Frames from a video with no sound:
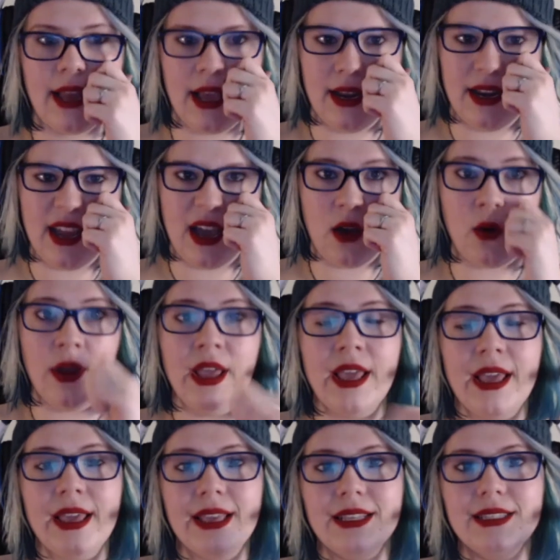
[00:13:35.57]
And now
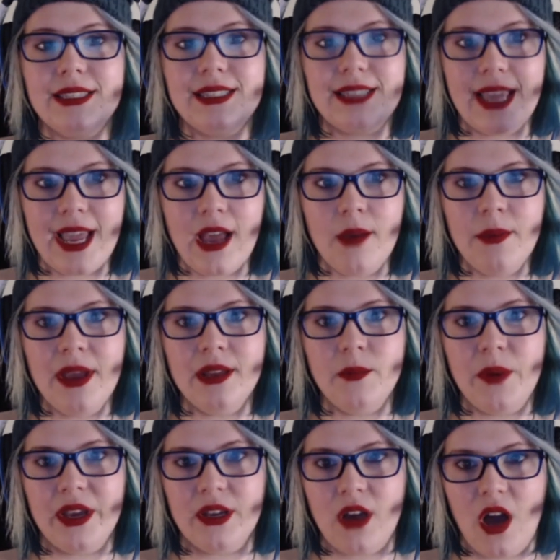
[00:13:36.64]
Sam had
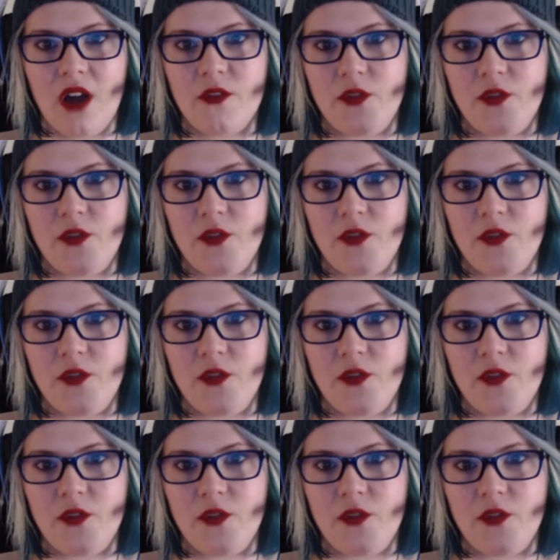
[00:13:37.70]
been gone